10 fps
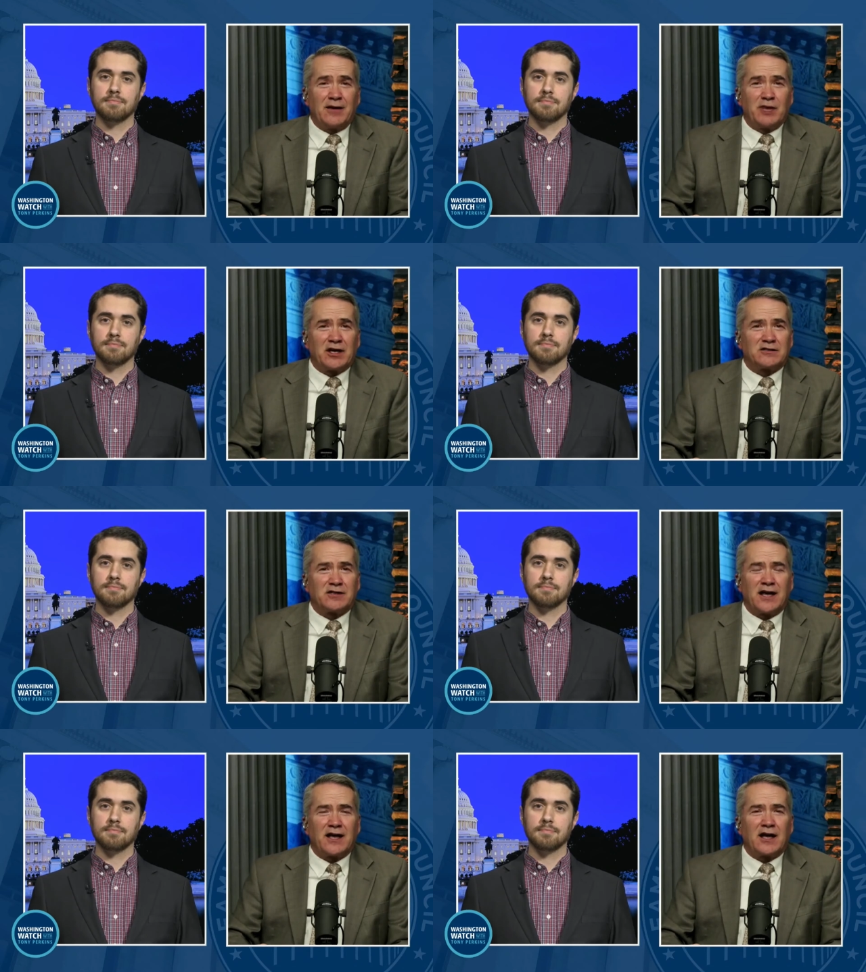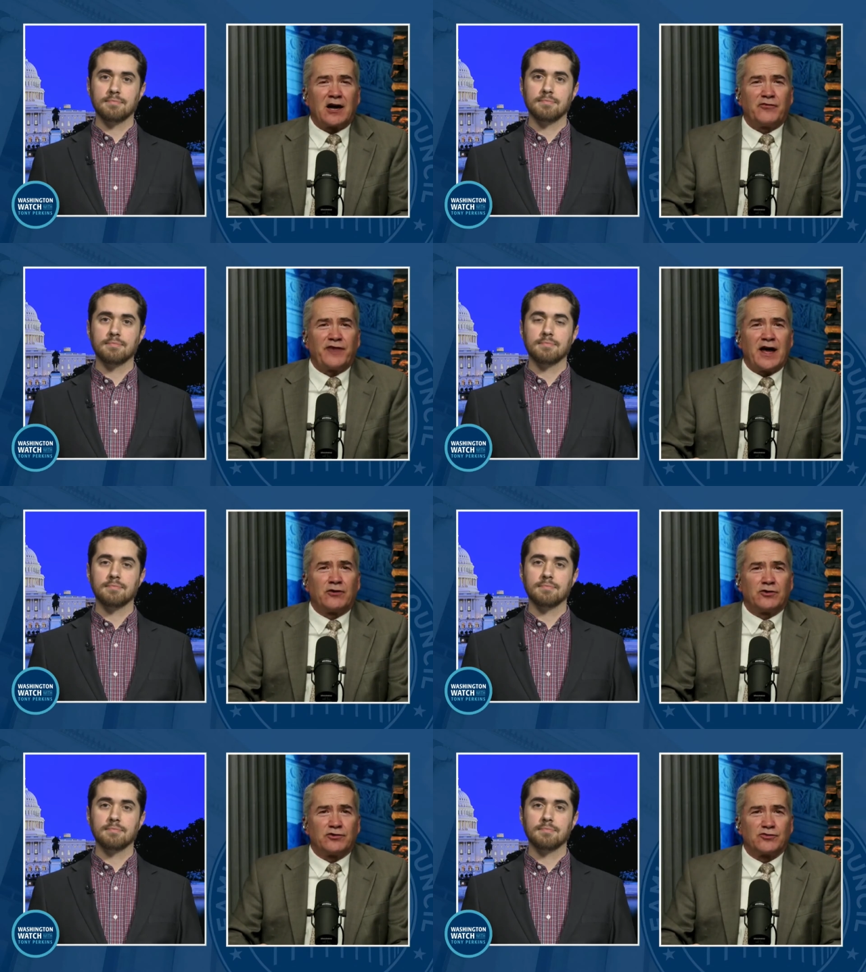Speaker 1: came out saying our
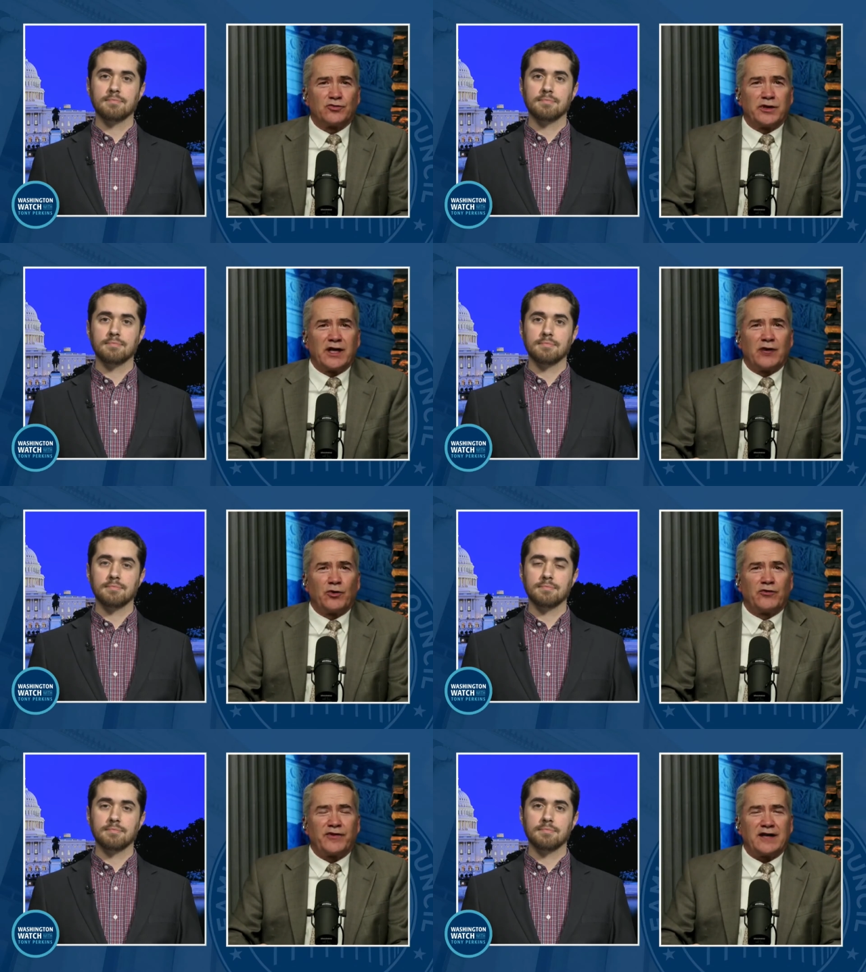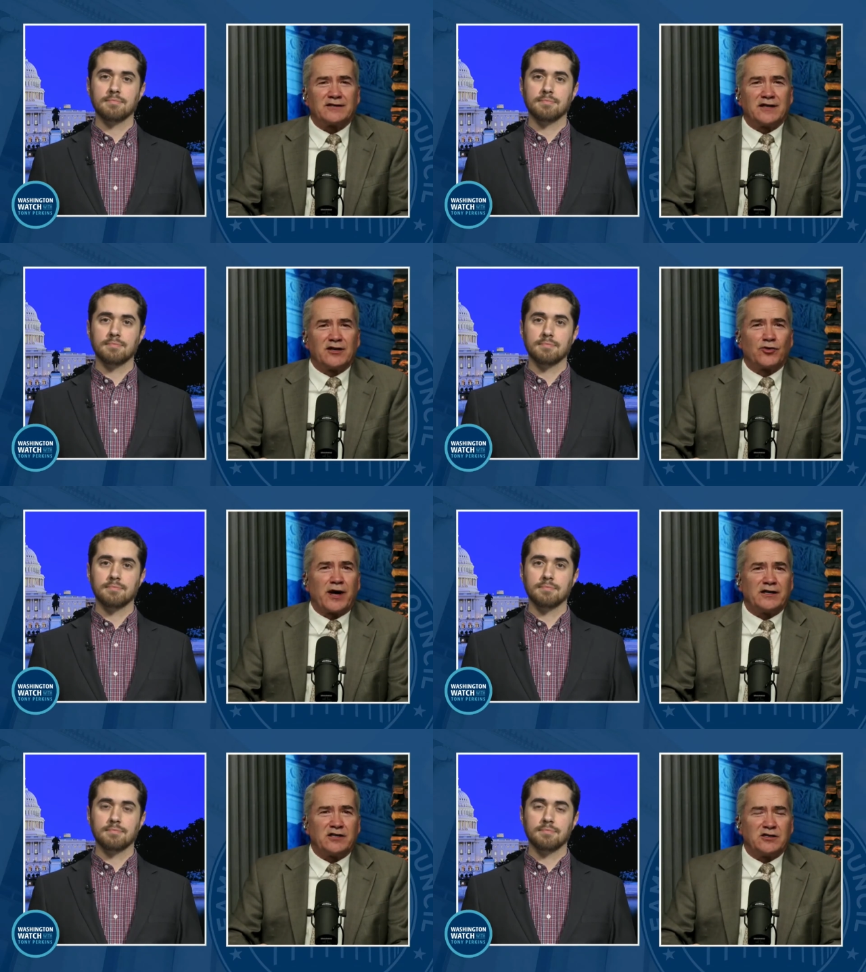founders, when they were facing
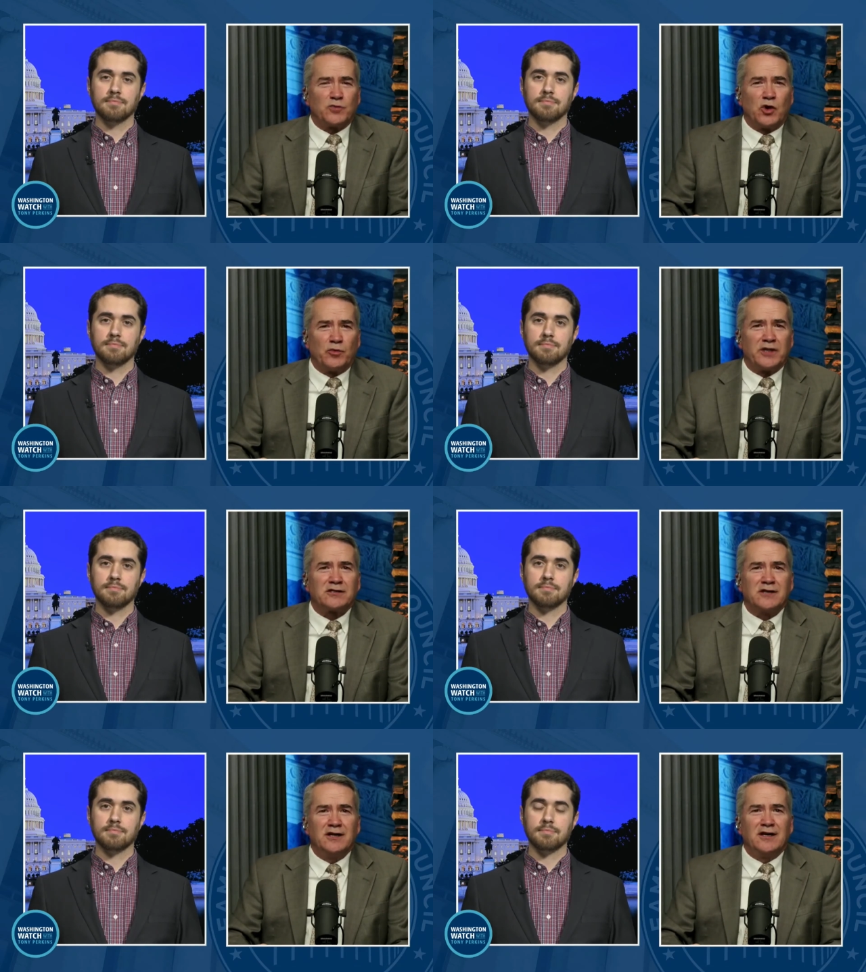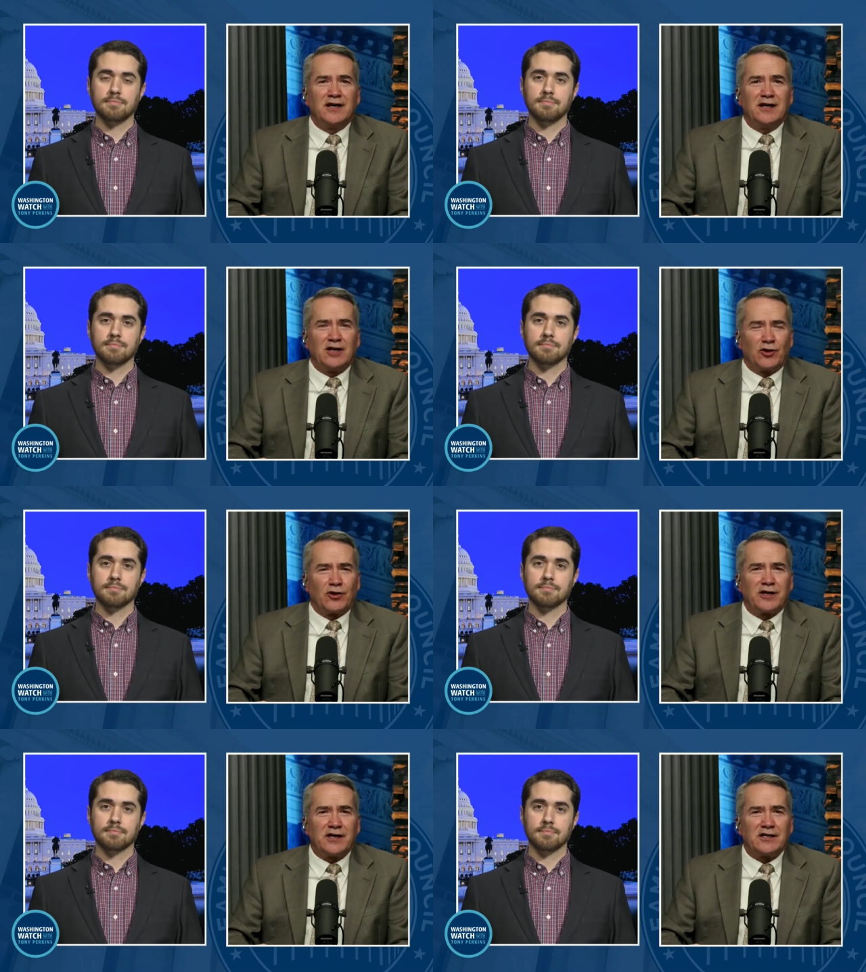crises moments in the
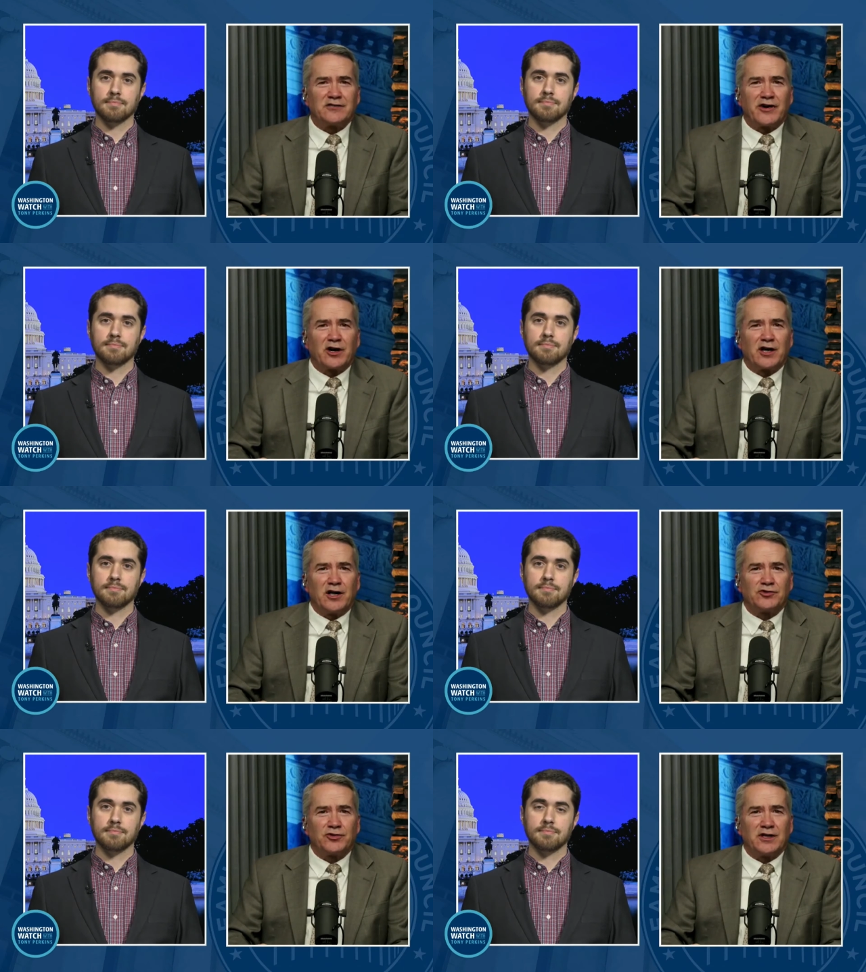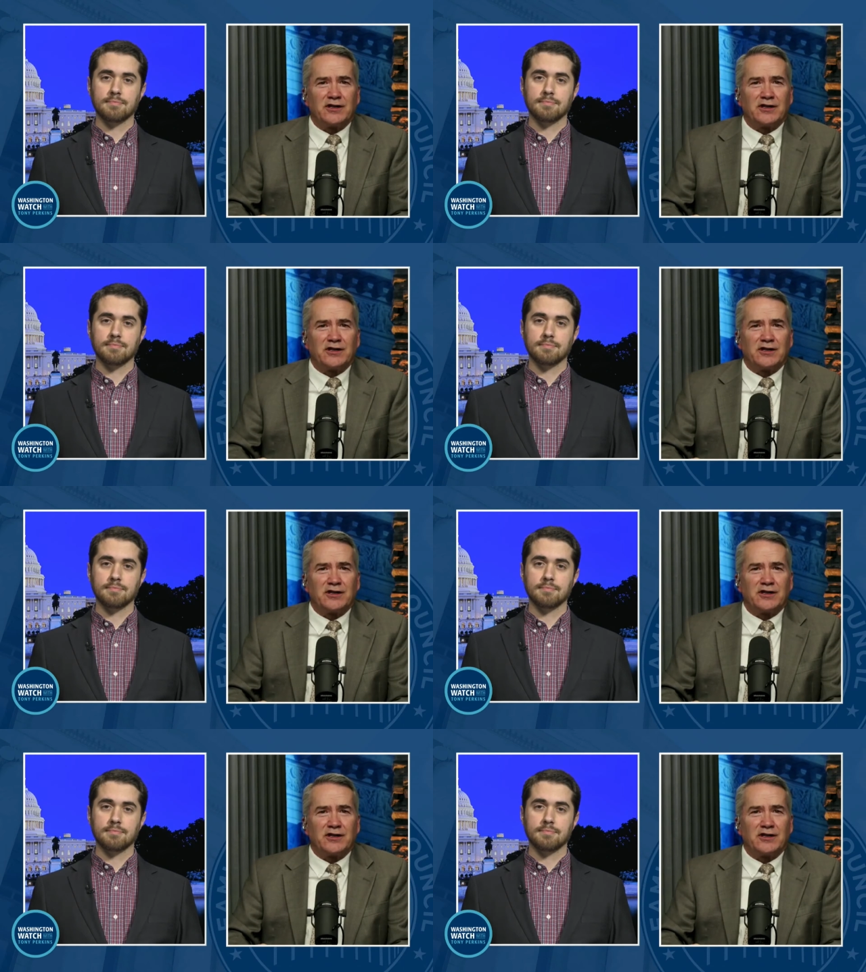early days of our country,